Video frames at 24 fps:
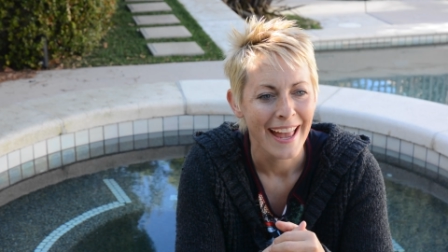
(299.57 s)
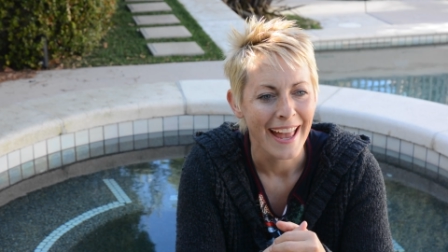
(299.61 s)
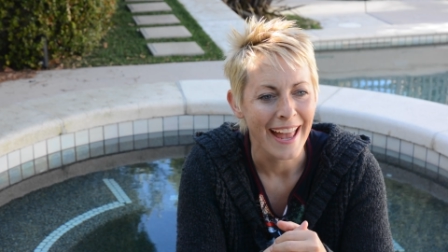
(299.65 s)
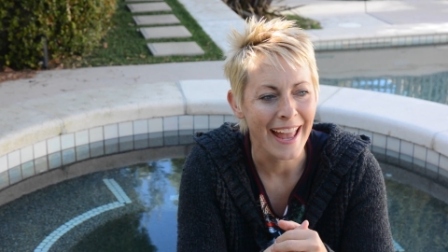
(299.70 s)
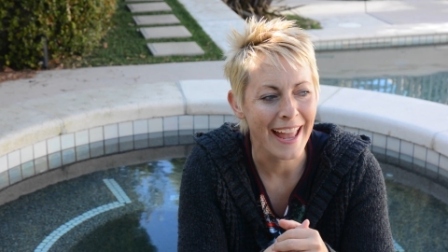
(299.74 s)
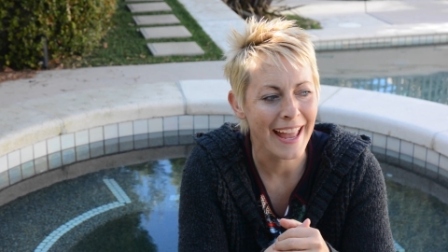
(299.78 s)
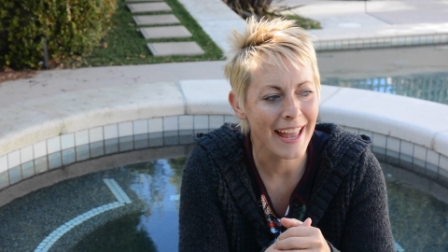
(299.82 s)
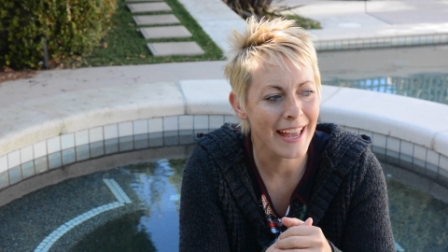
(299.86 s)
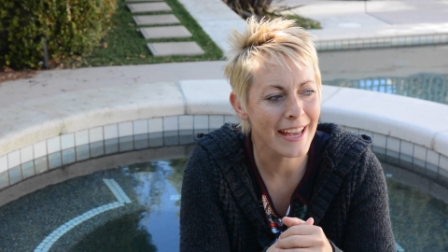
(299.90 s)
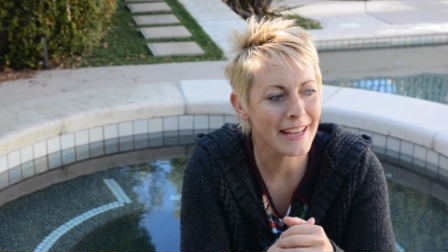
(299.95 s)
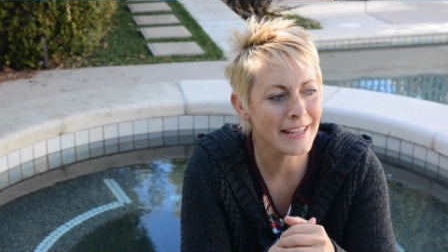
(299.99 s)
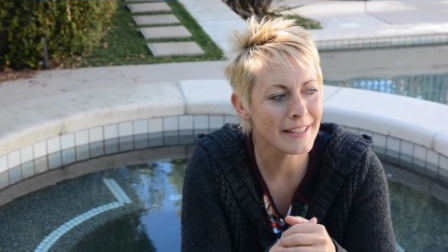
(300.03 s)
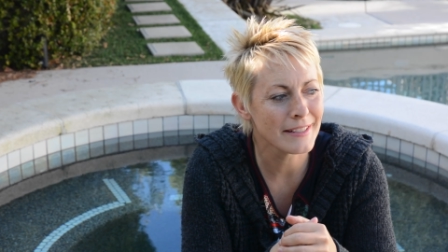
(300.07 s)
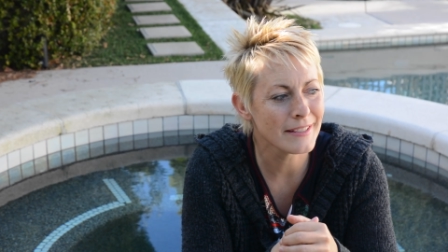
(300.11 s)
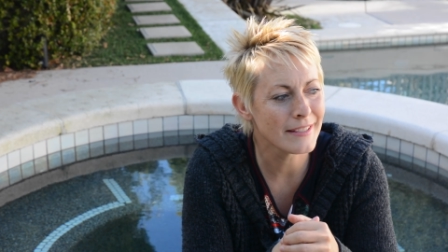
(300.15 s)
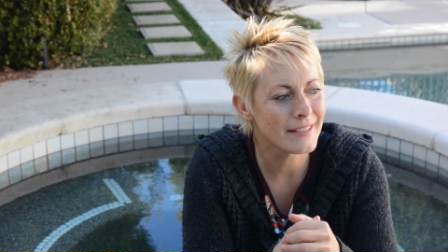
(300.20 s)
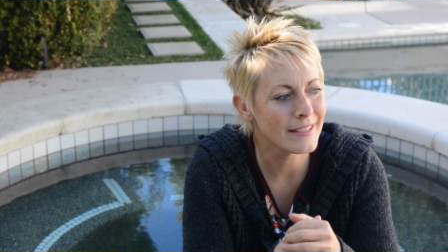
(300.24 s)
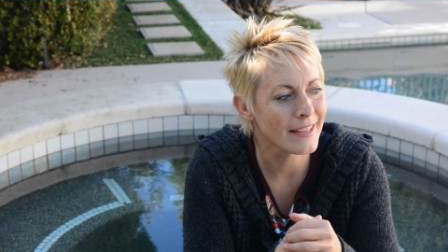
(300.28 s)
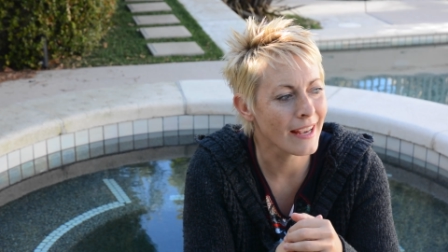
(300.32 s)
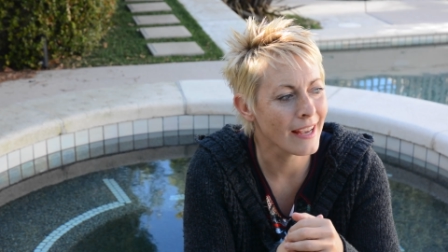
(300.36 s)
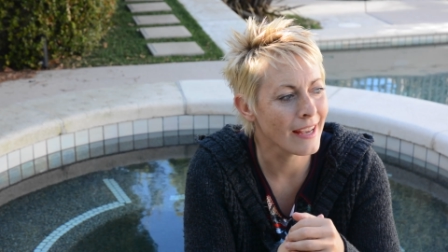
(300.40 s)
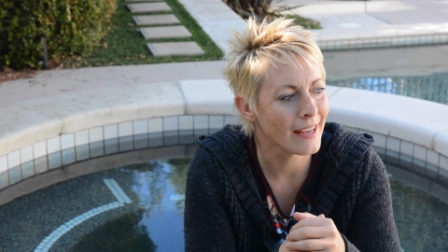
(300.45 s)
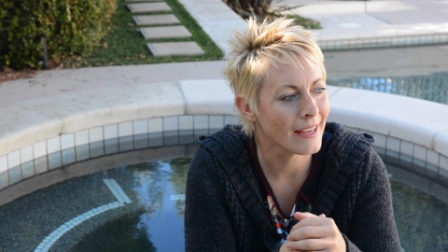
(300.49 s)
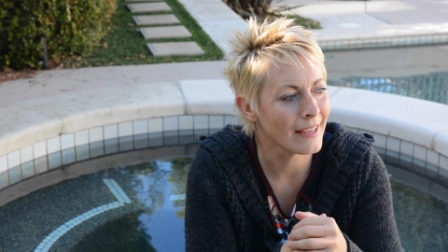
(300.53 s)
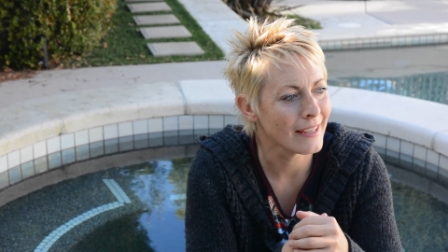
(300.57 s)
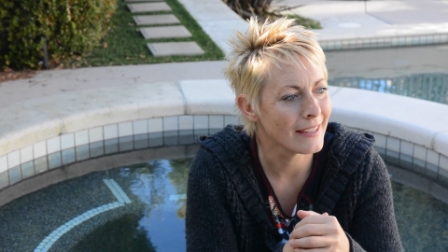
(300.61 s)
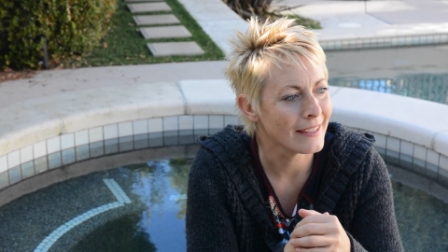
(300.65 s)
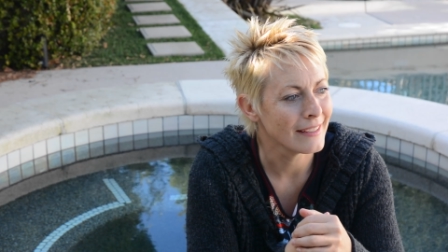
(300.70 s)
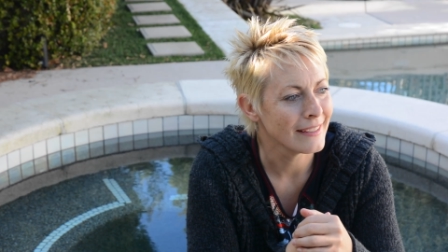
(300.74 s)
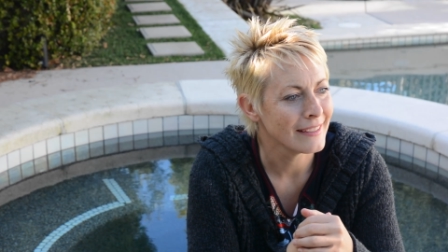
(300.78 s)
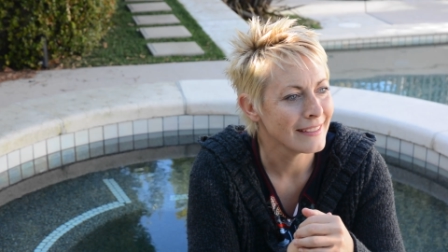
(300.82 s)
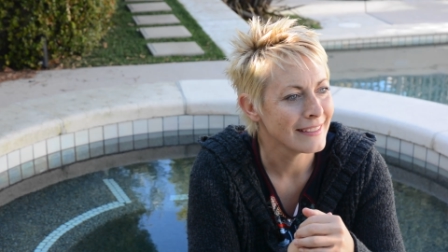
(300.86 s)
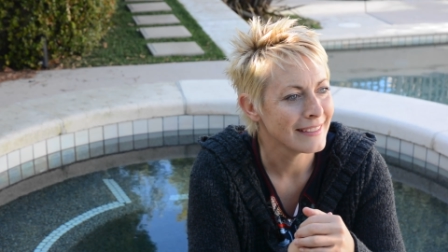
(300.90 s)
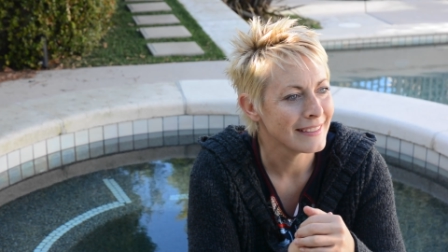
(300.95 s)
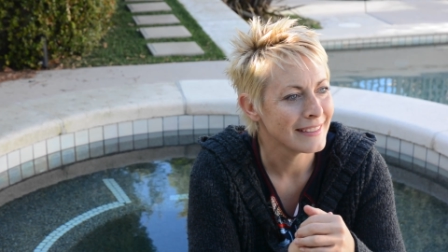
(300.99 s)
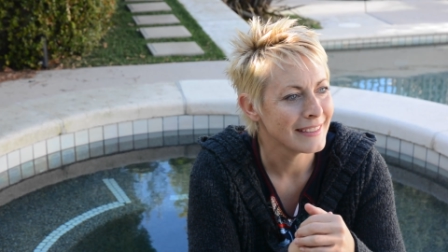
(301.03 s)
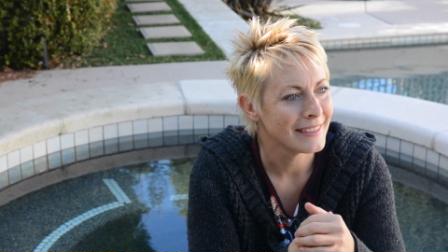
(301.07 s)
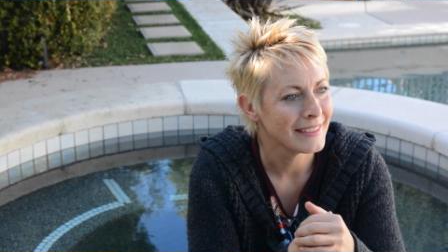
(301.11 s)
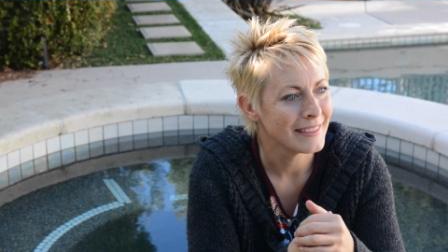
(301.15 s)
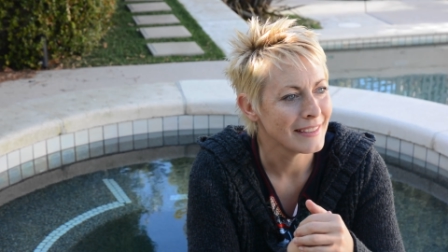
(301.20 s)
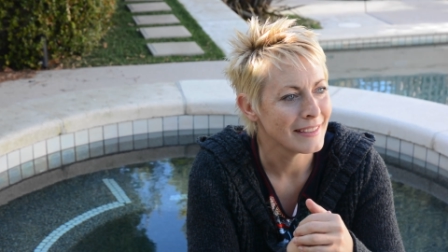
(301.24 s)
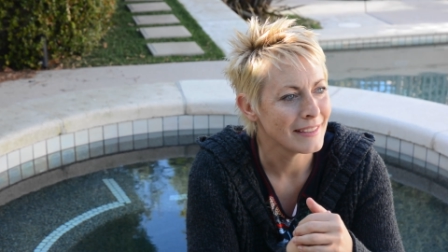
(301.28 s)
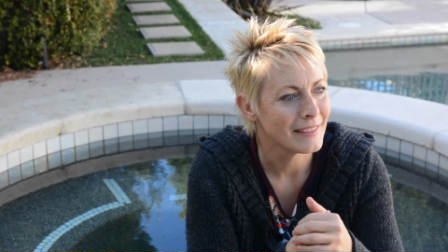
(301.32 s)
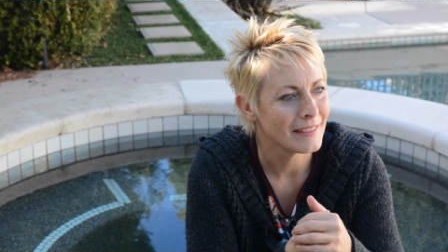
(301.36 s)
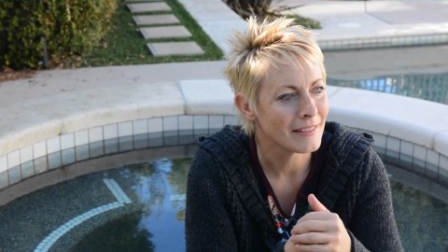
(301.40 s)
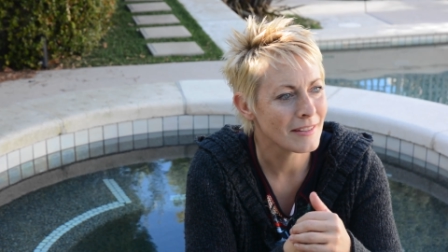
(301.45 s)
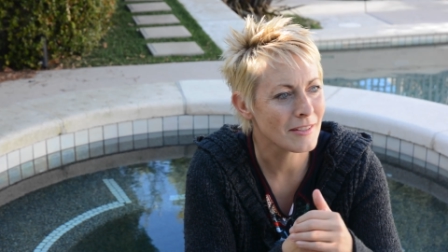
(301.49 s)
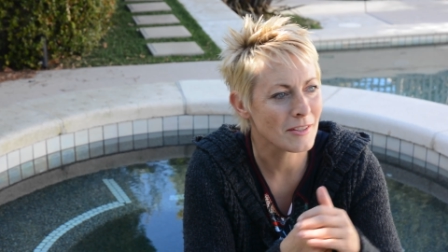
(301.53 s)
and
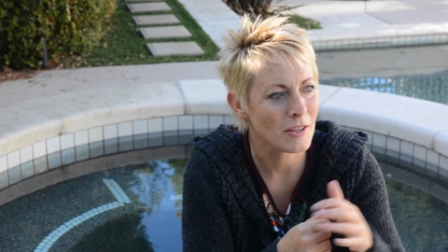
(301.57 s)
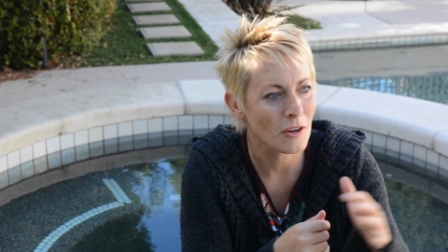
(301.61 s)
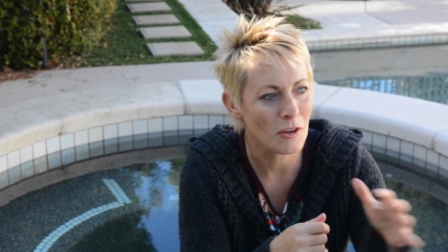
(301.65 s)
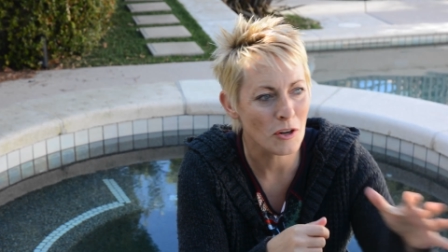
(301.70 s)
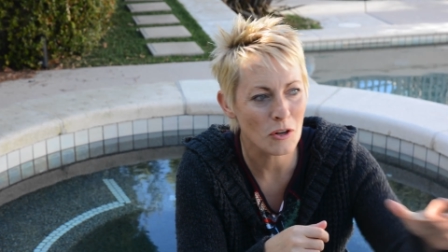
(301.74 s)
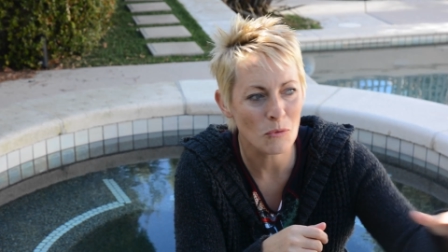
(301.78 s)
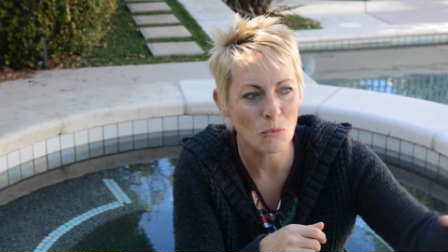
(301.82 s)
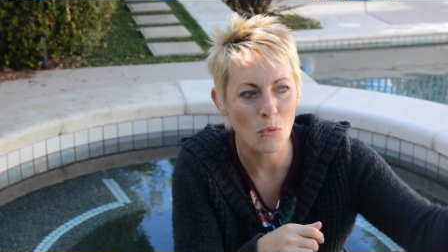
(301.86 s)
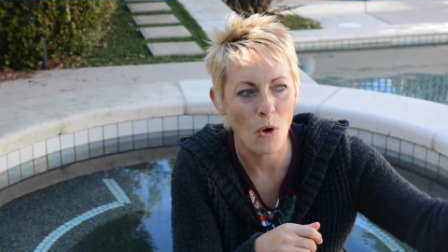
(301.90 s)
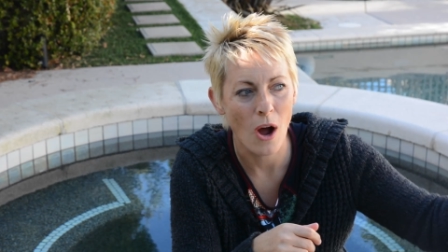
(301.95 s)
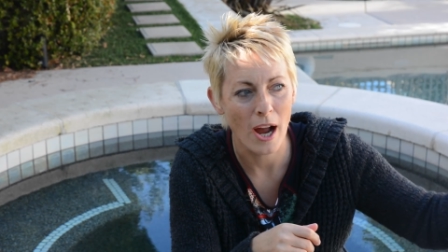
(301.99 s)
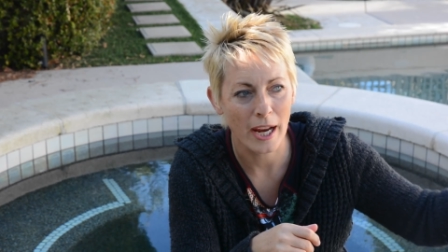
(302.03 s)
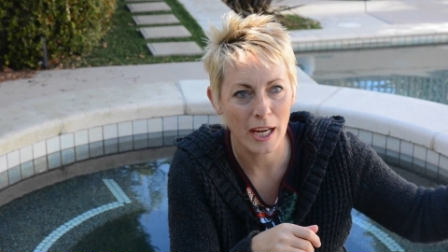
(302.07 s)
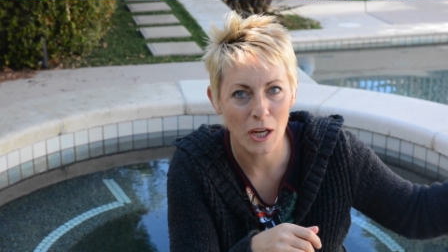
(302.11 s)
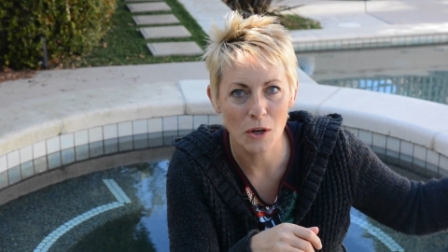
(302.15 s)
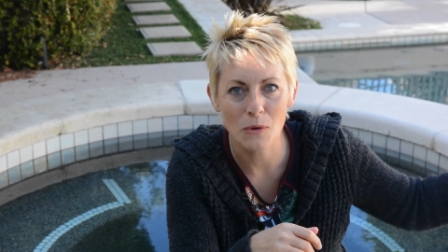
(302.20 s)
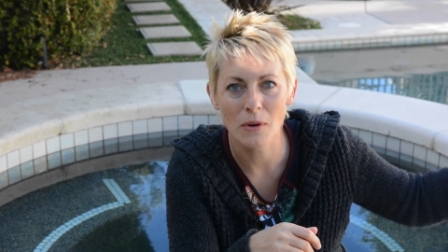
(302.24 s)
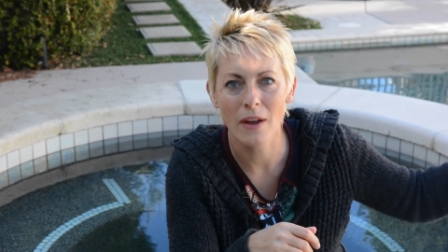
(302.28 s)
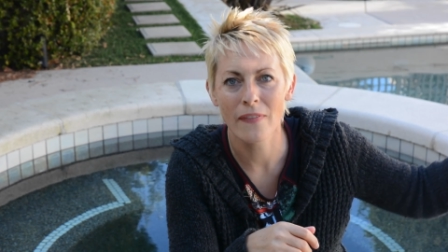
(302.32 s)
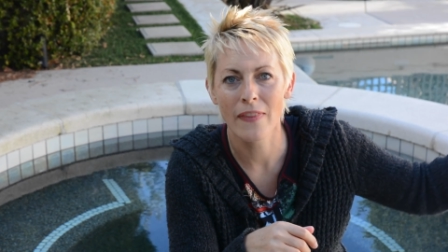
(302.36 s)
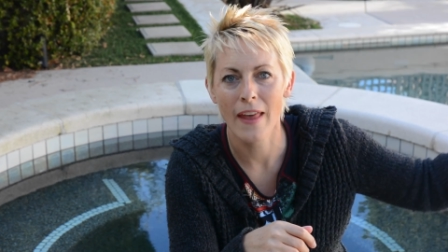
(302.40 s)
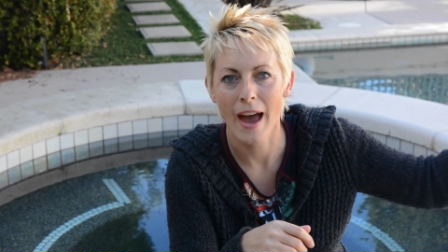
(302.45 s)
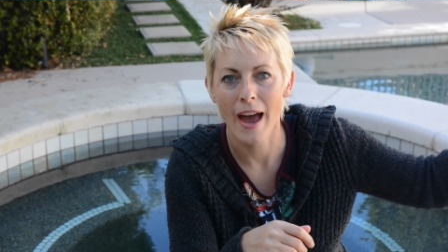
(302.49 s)
started walking around the